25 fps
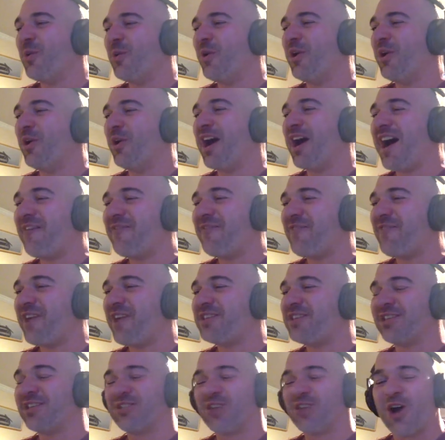where
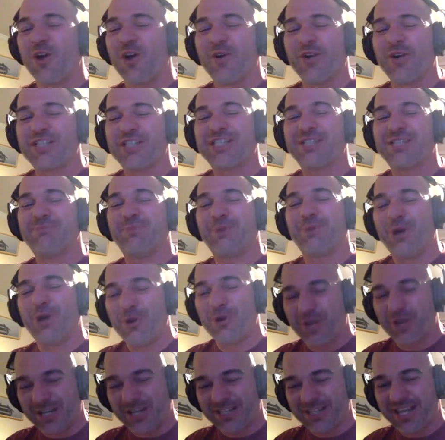offenses are
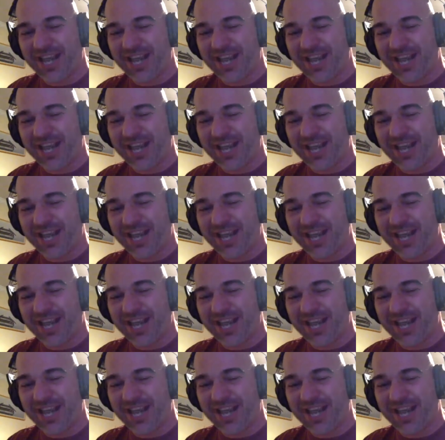exploding.